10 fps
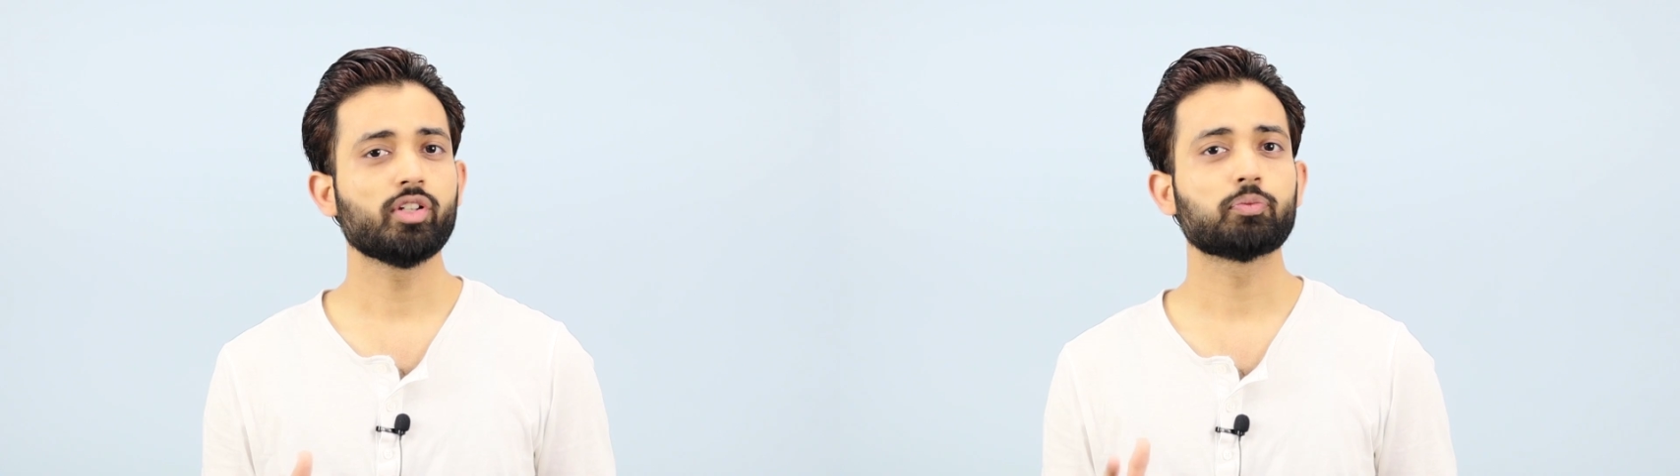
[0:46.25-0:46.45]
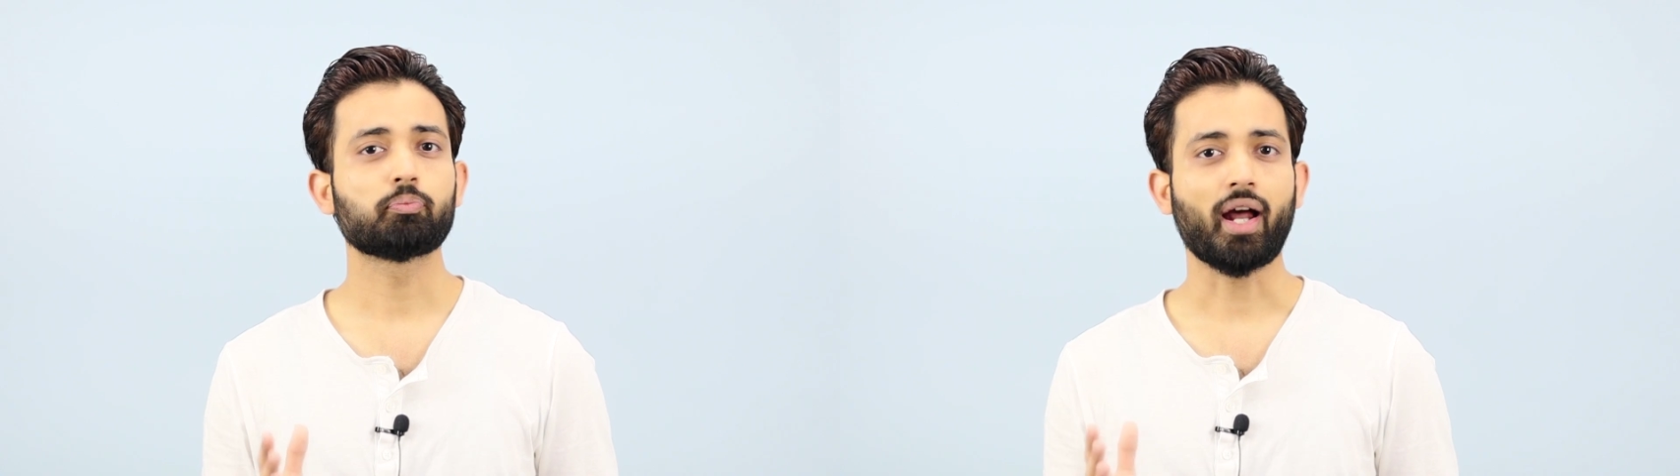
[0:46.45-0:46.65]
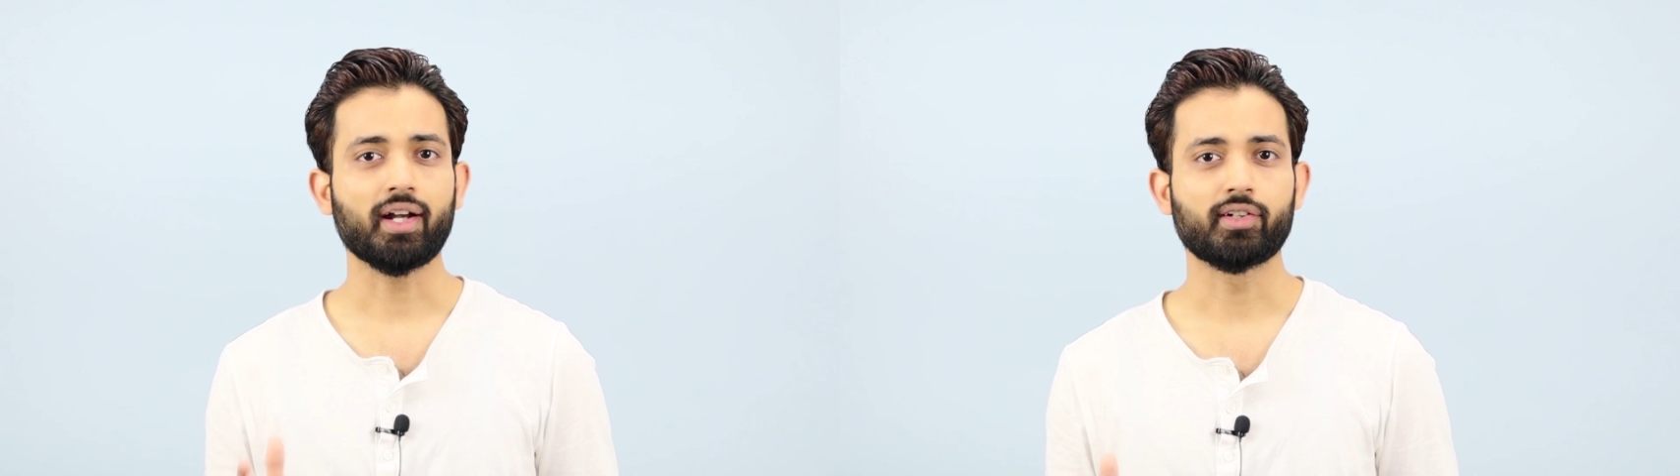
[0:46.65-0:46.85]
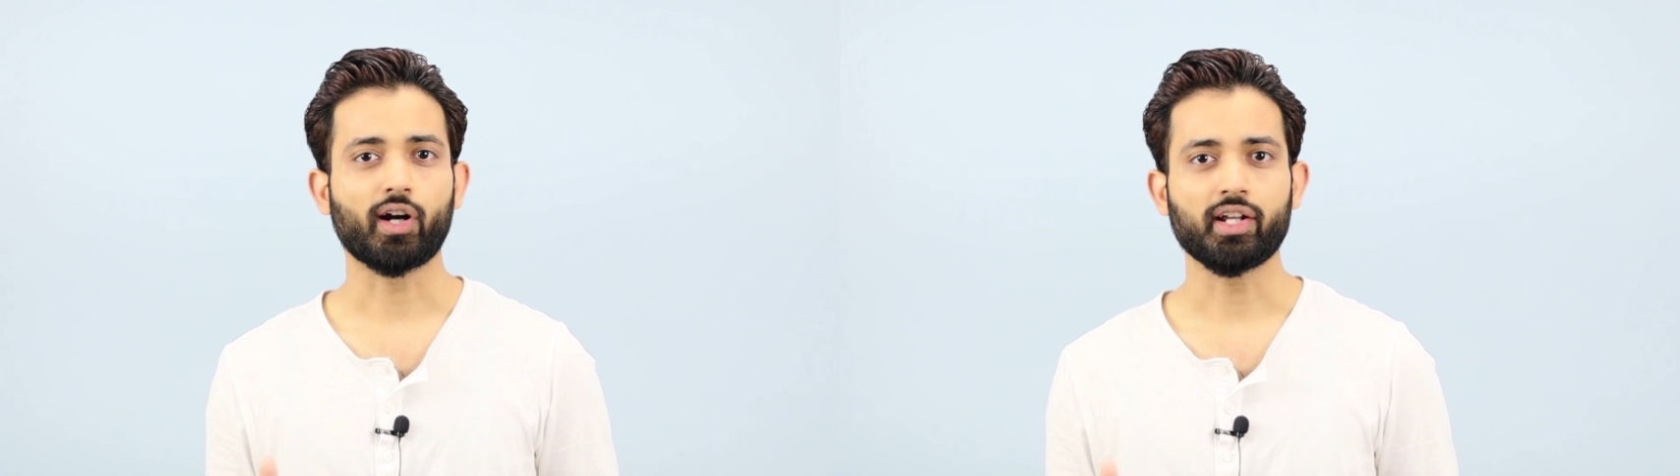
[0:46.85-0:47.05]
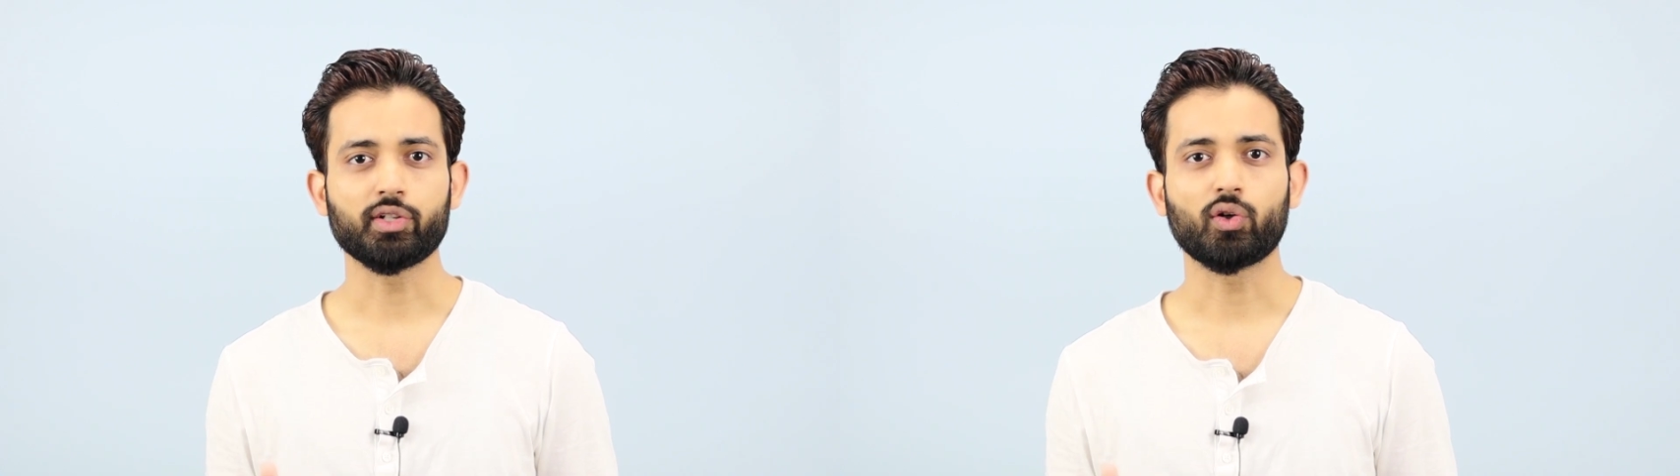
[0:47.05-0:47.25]
pat dry
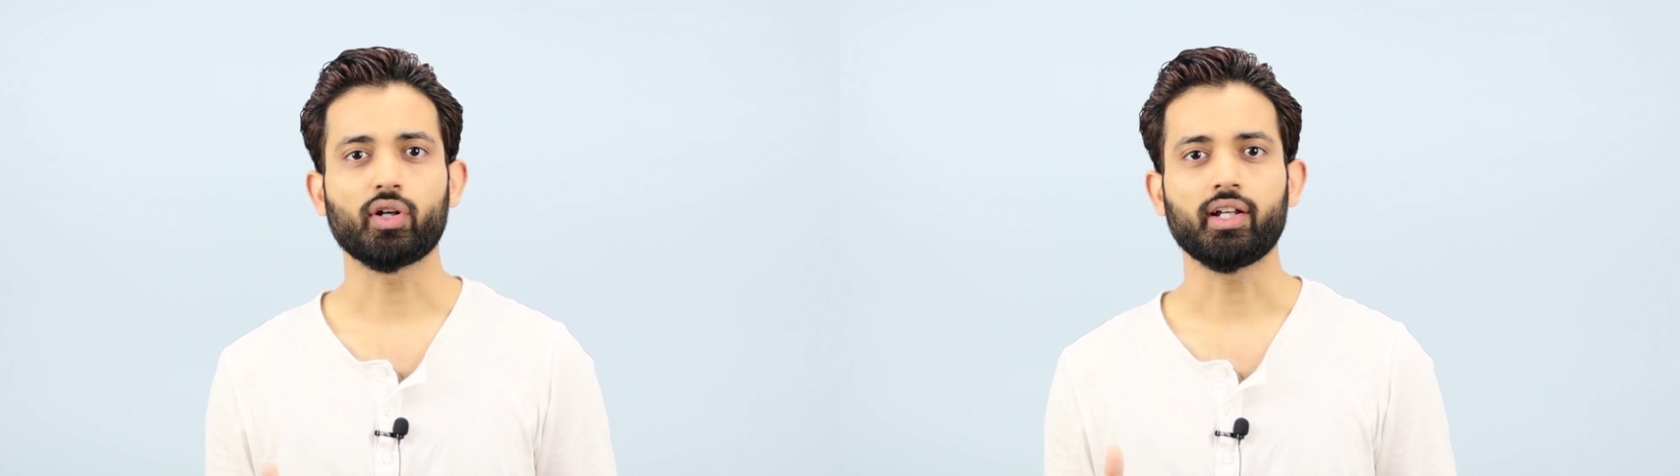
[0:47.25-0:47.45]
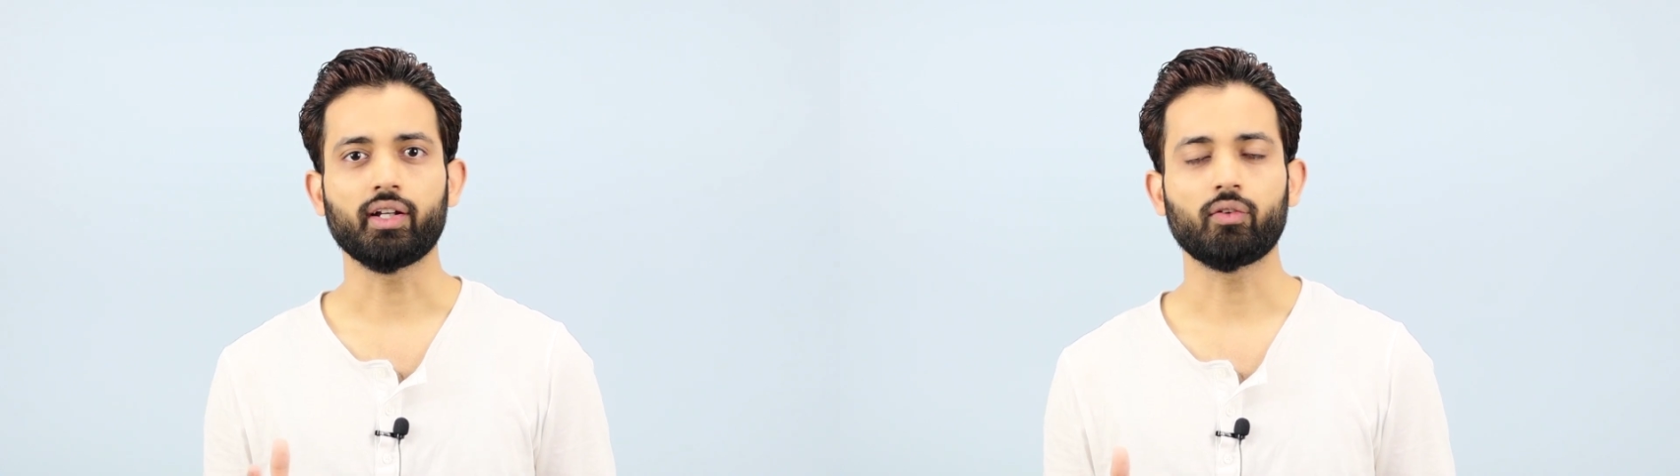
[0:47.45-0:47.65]
your hair